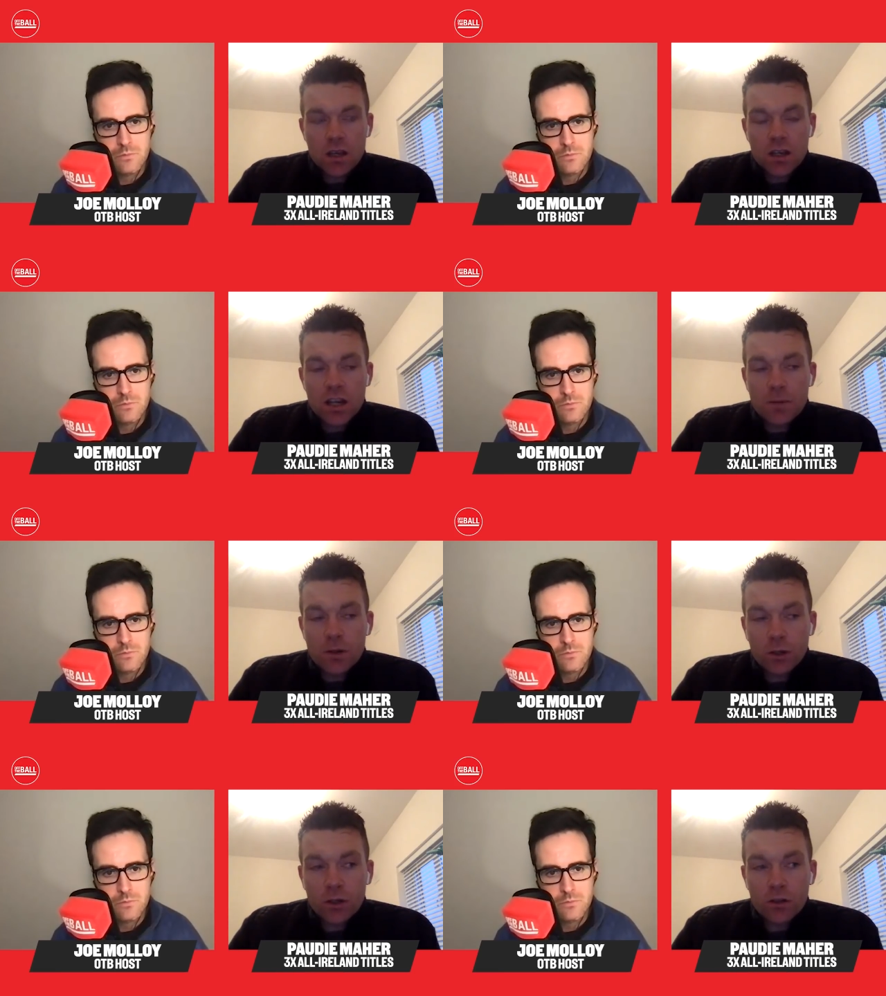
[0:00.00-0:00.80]
Speaker 1: I've been
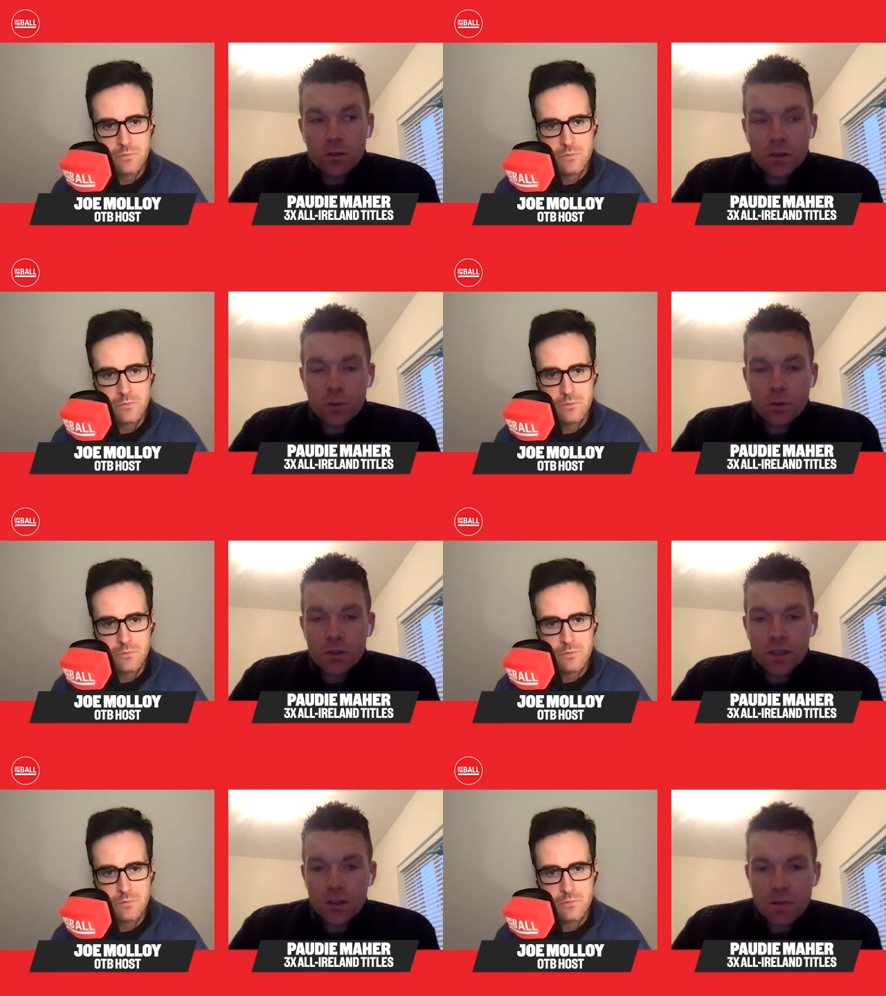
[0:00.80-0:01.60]
lucky enough, I suppose,
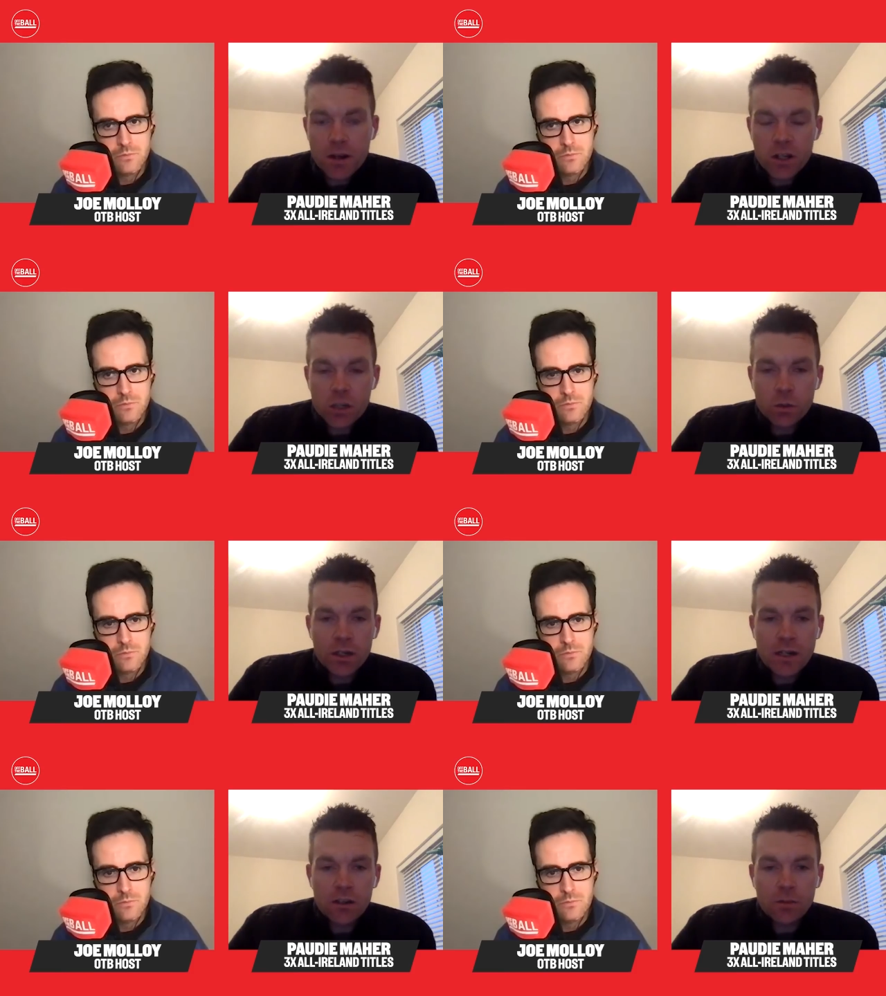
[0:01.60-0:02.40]
to manage to win an
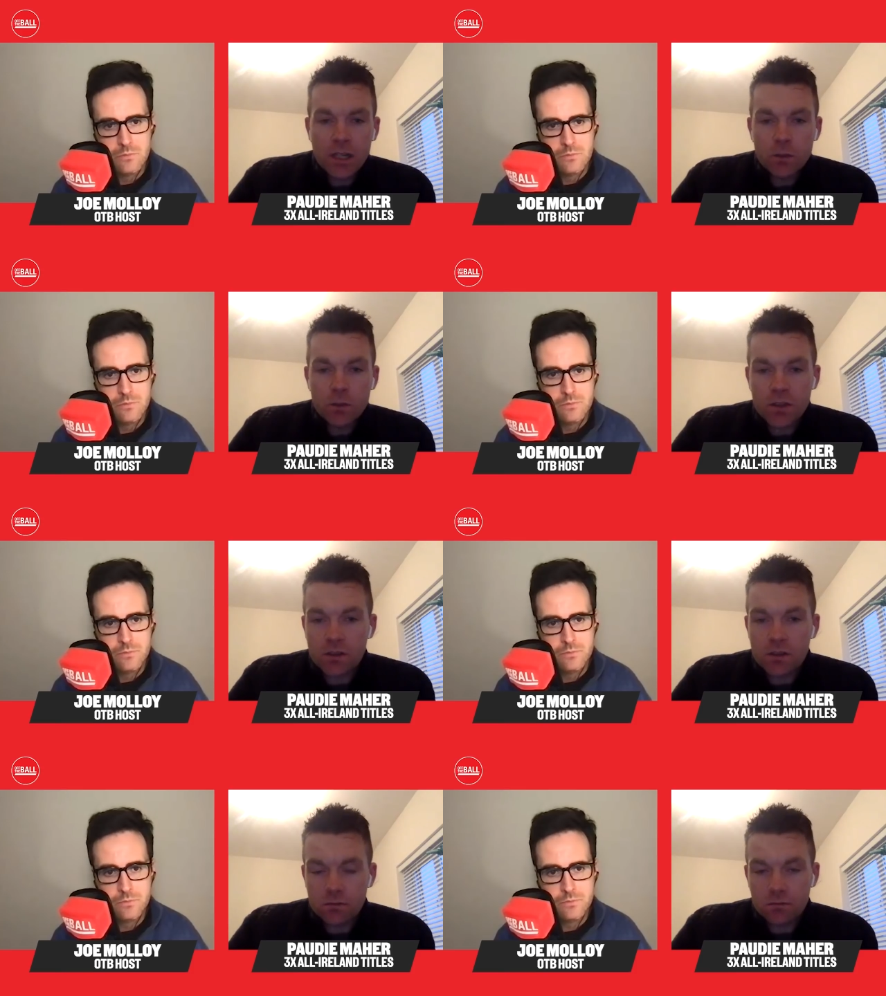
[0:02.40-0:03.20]
Ireland medal, which
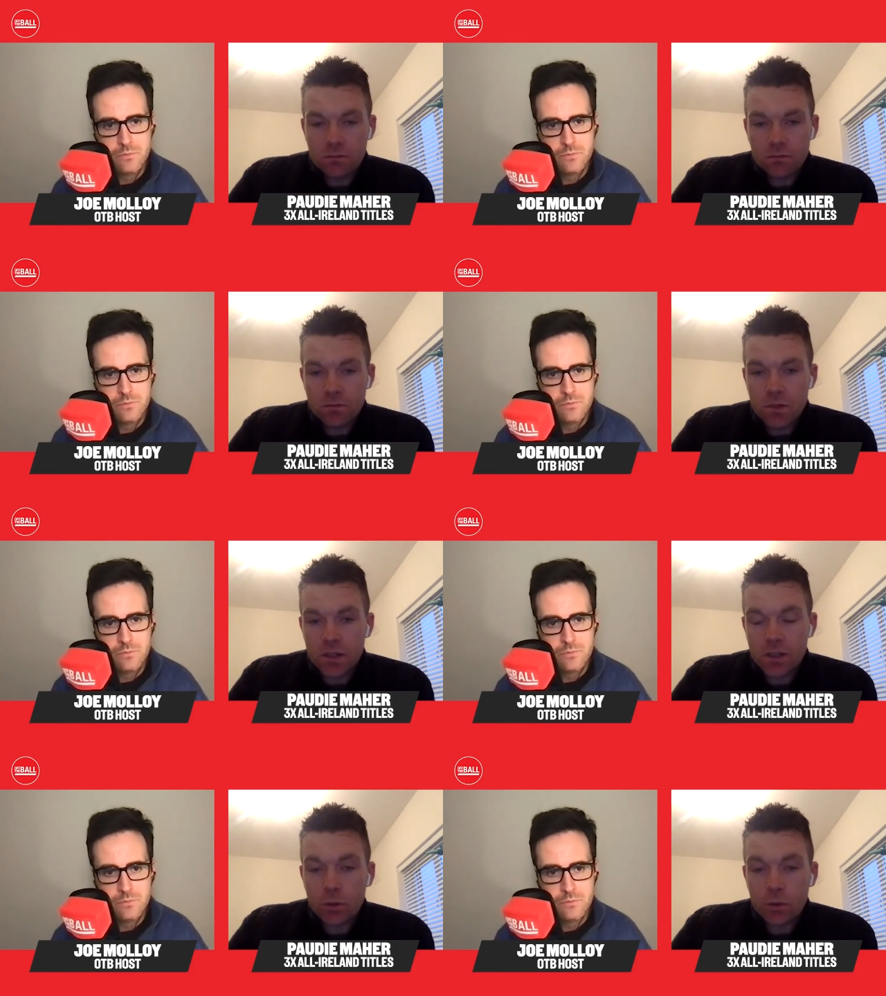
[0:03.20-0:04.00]
is, I
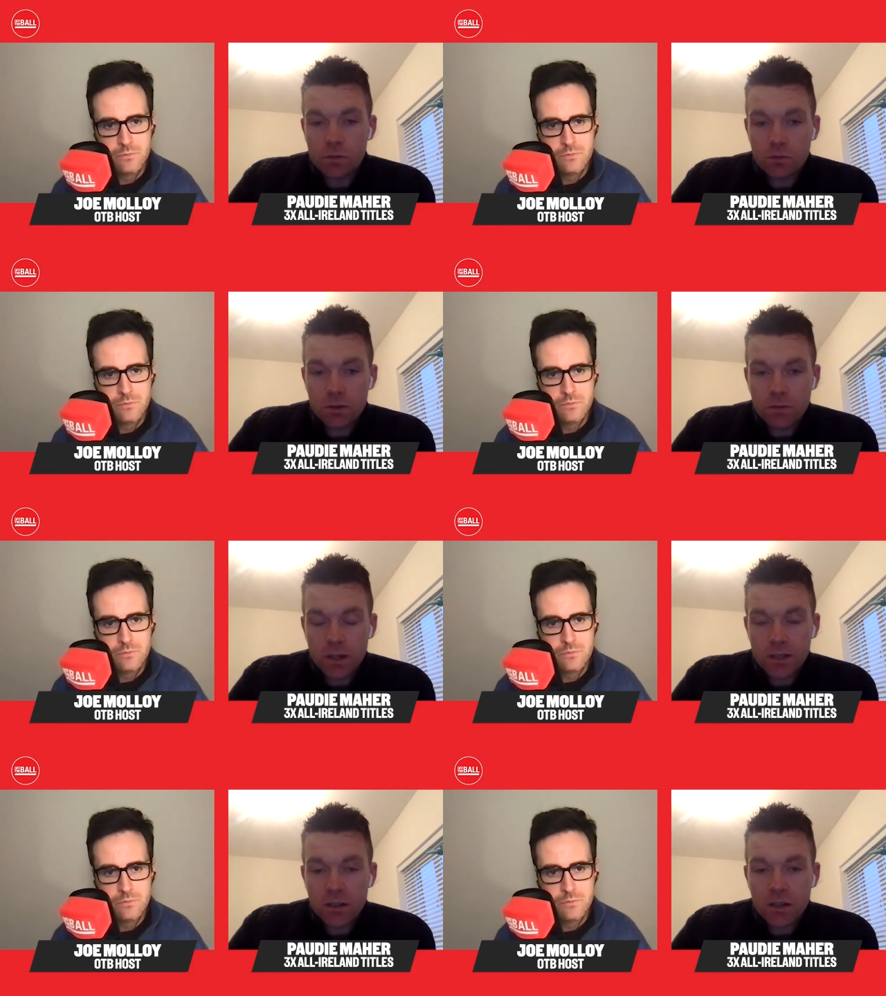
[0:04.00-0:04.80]
suppose, what
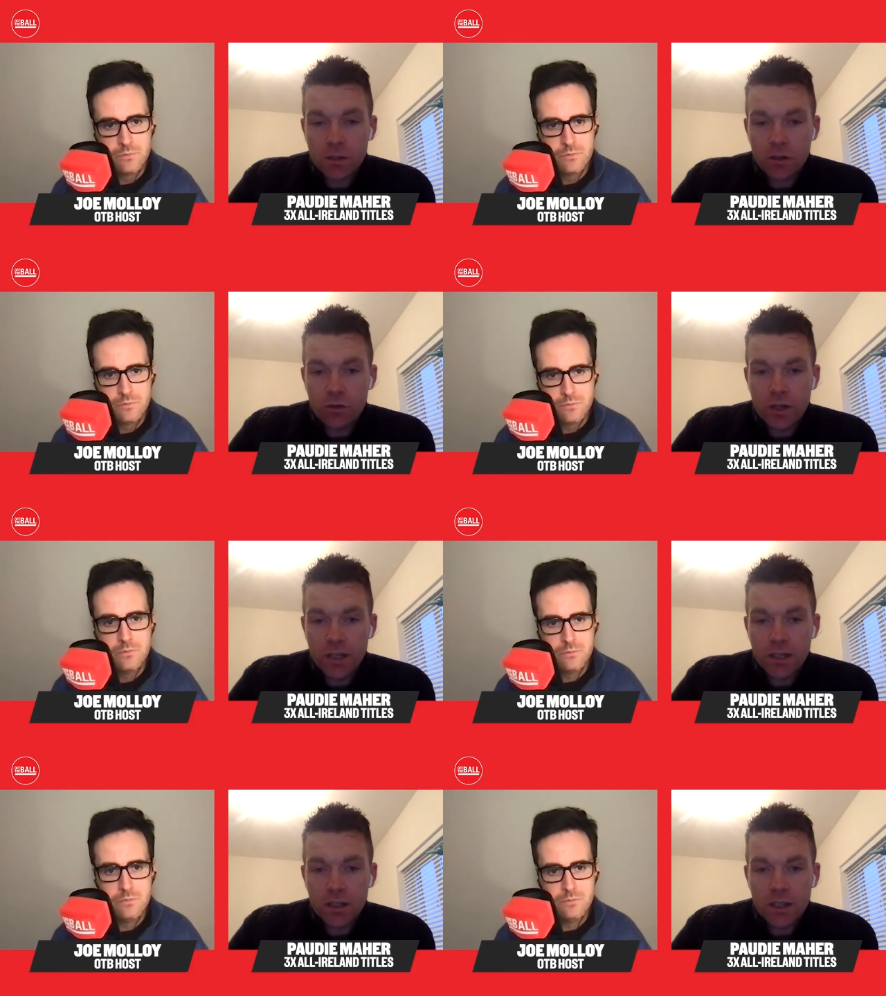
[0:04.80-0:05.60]
it's all about really at the
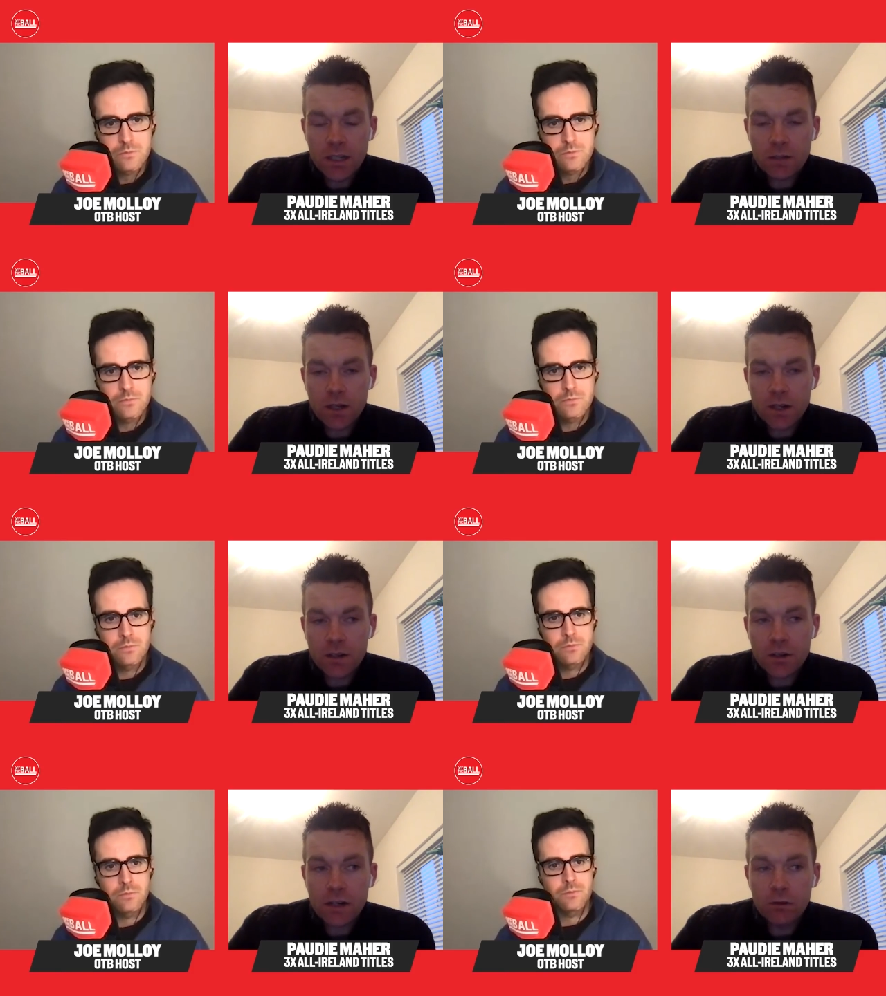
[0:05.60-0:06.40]
end of the day at
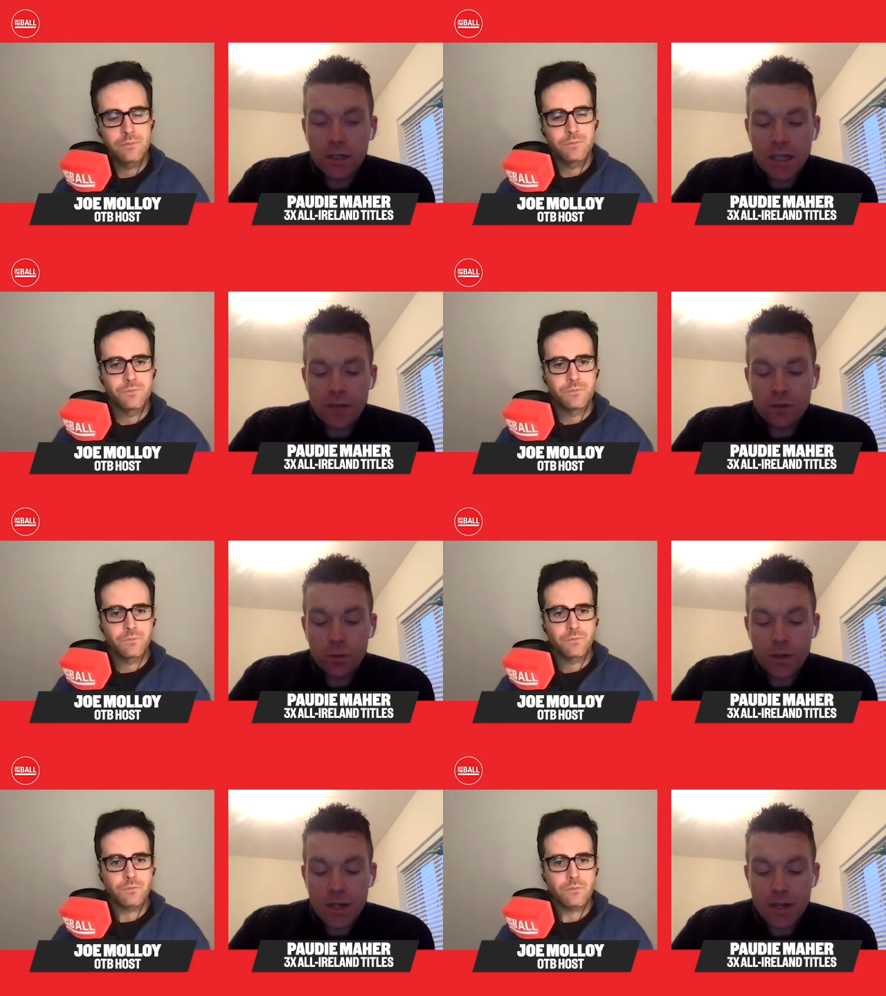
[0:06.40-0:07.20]
intercounty level.
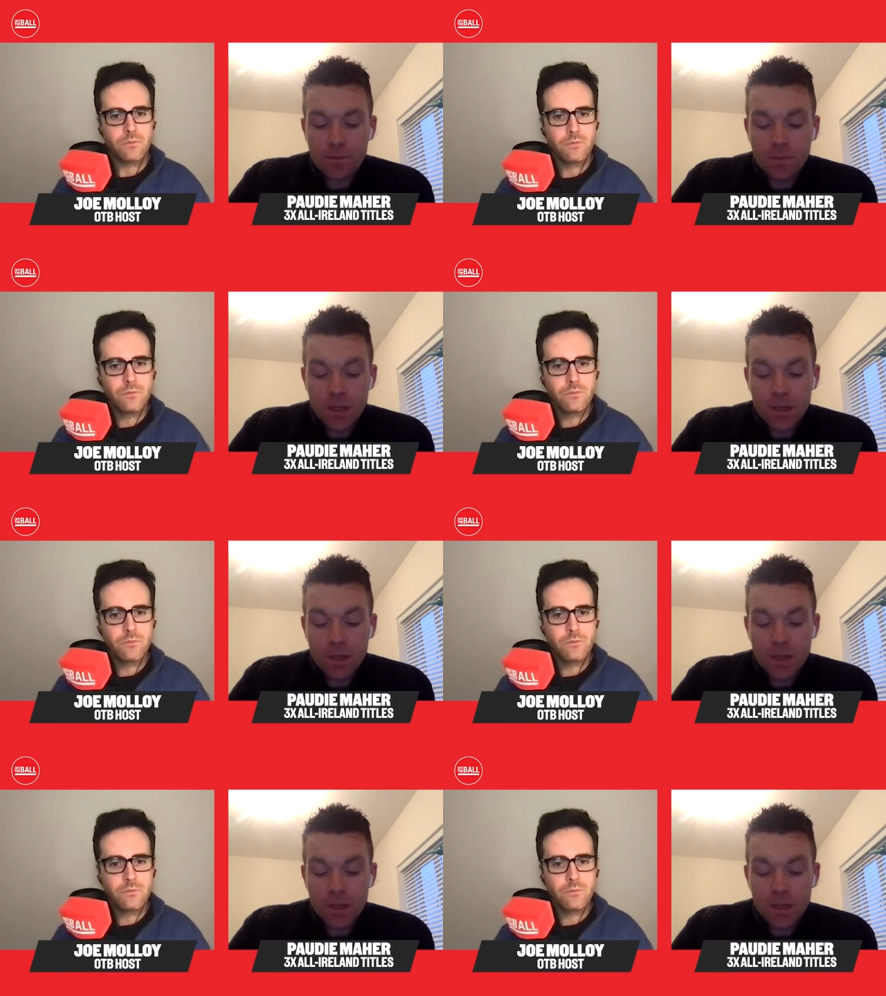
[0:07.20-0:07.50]
But um,